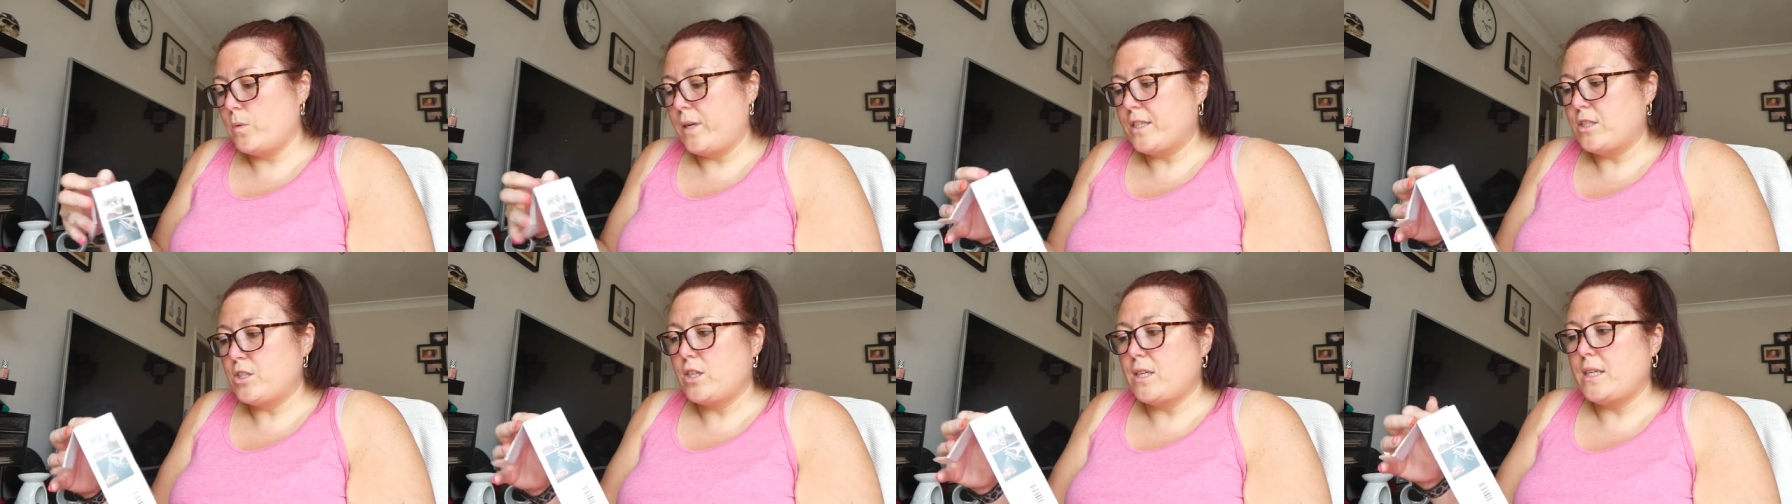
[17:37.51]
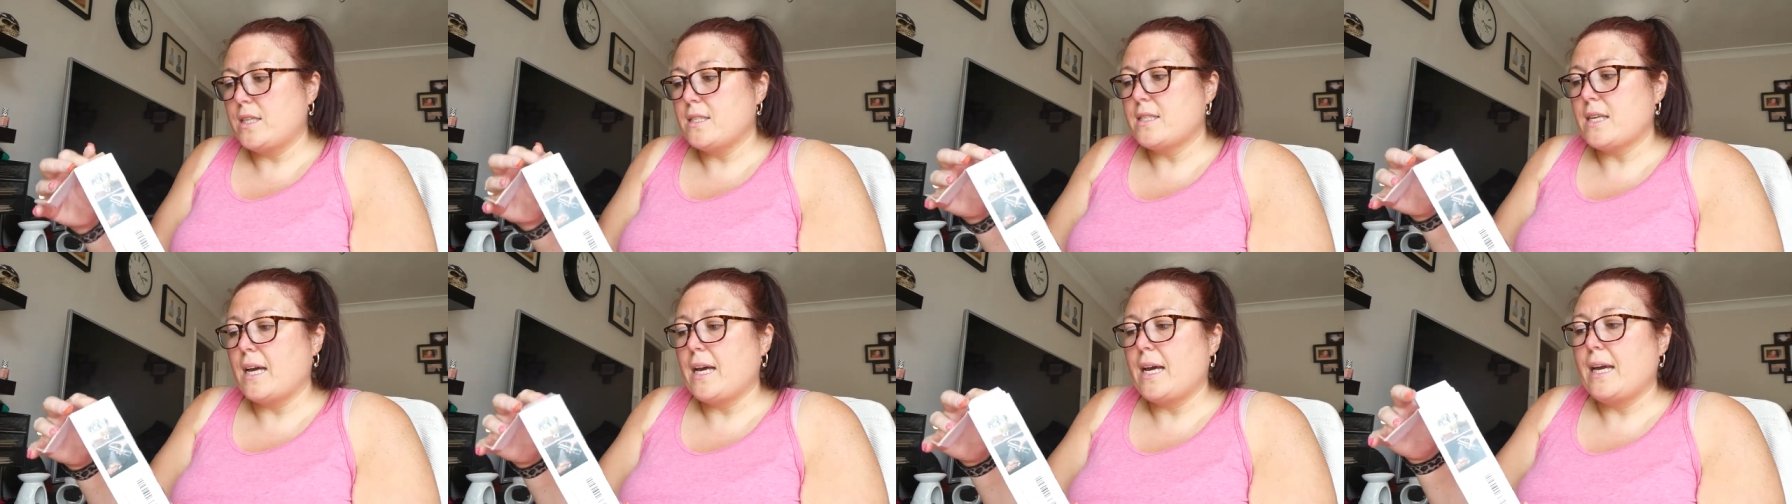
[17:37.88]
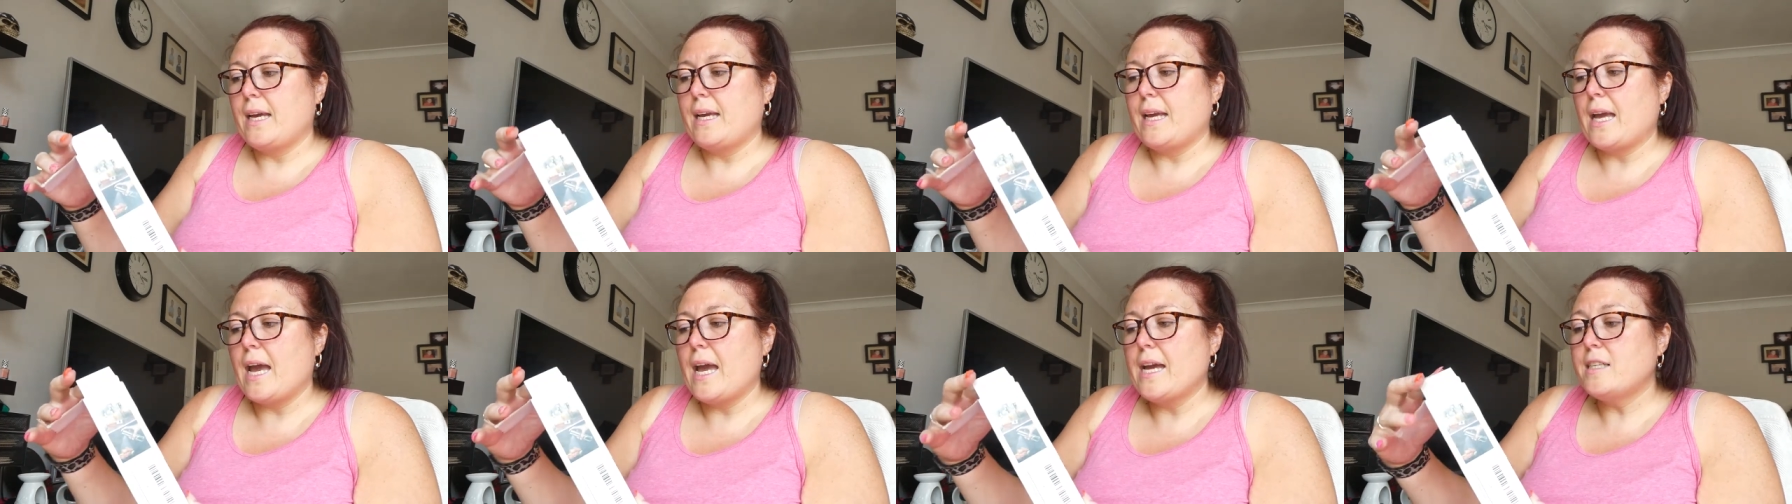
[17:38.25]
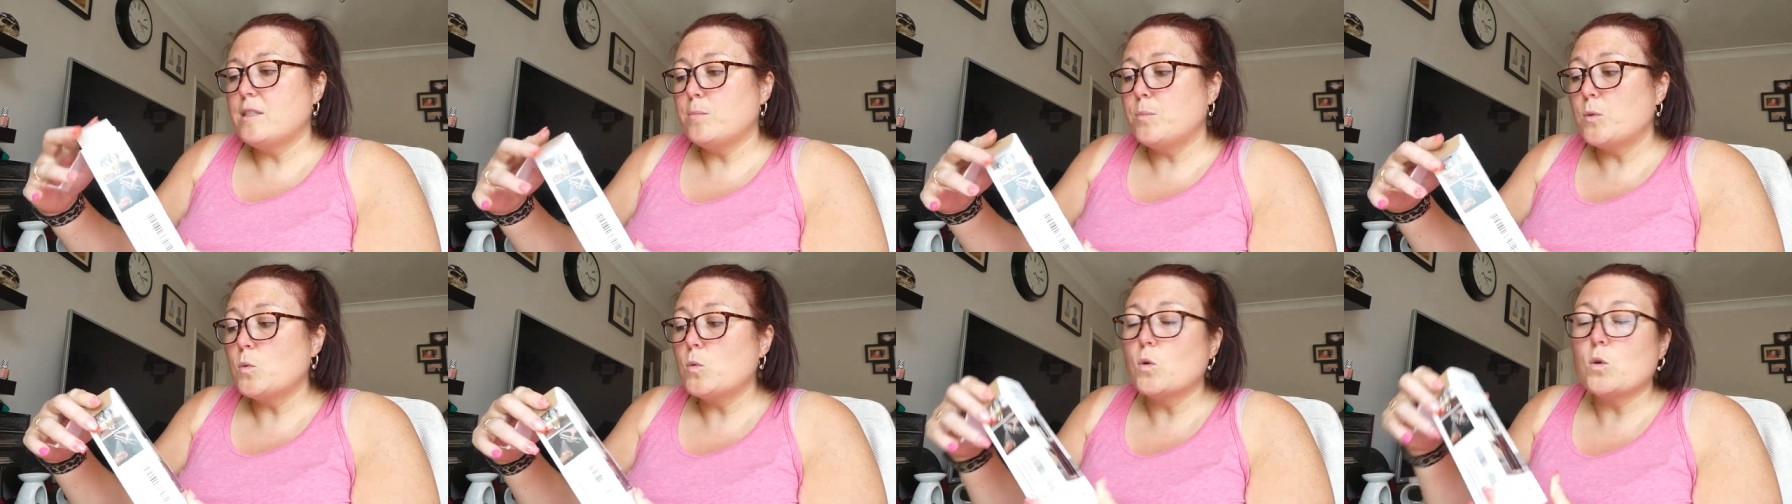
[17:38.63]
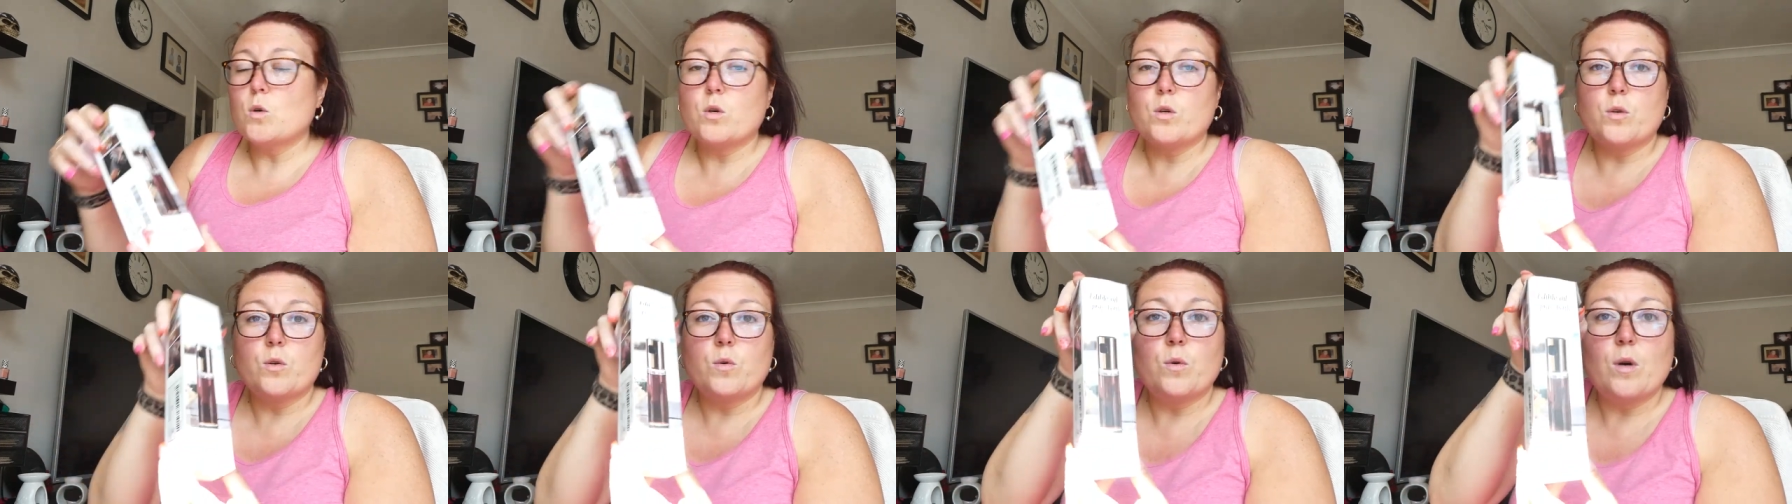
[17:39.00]
which is a edible
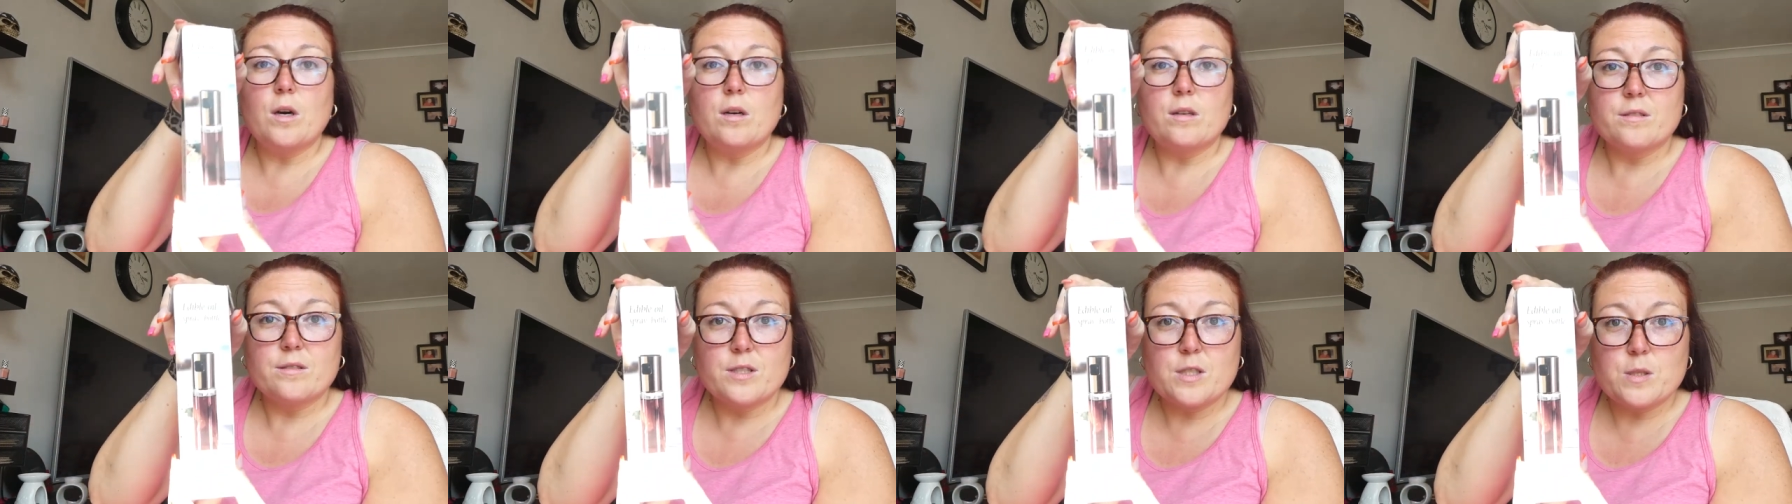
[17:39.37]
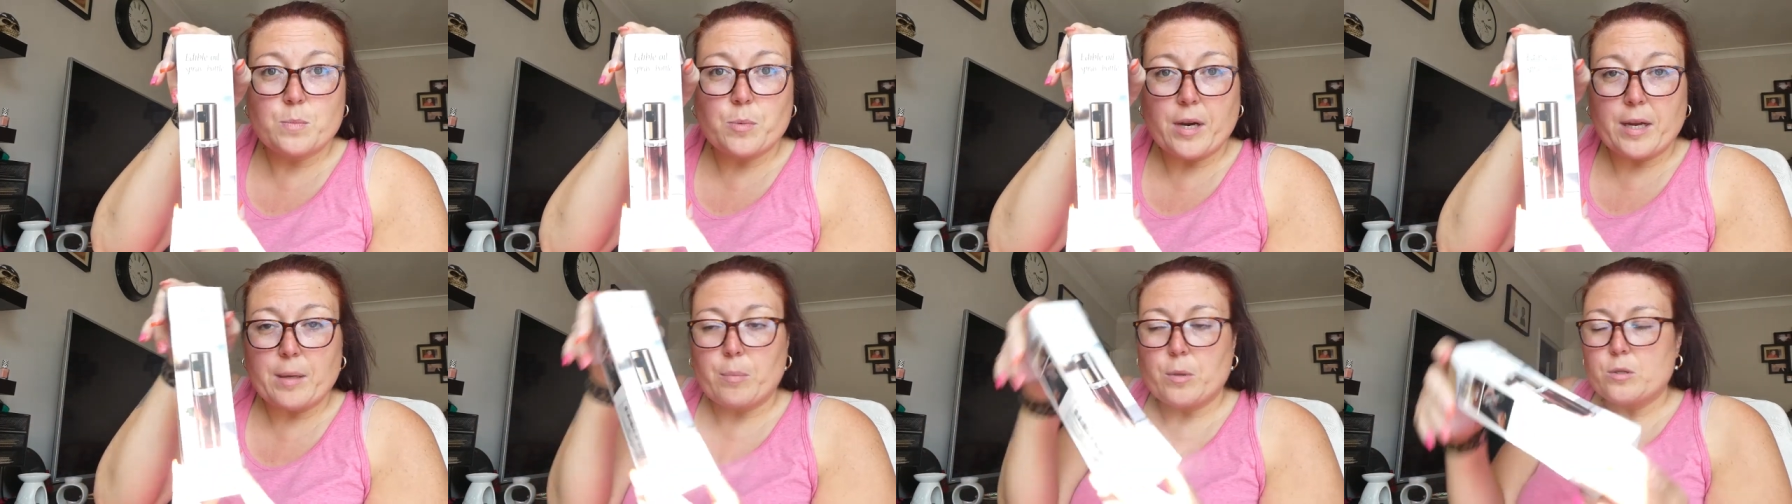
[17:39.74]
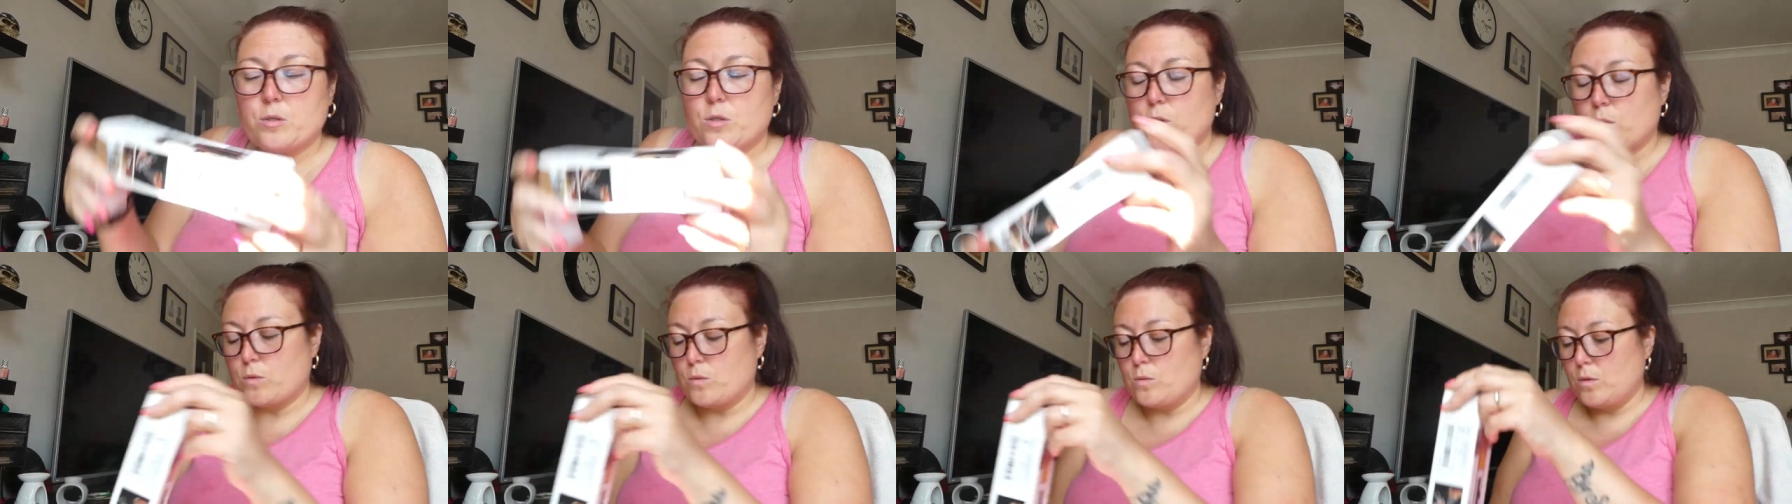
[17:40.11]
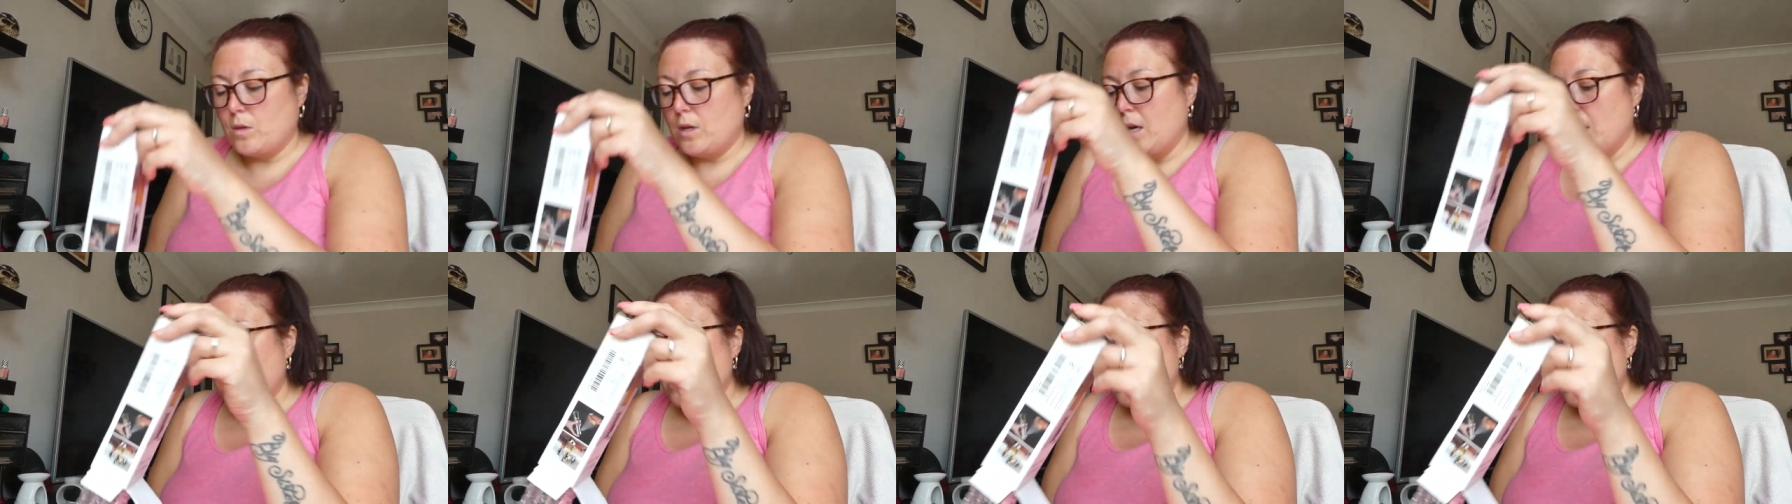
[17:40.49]
oil spray bottle.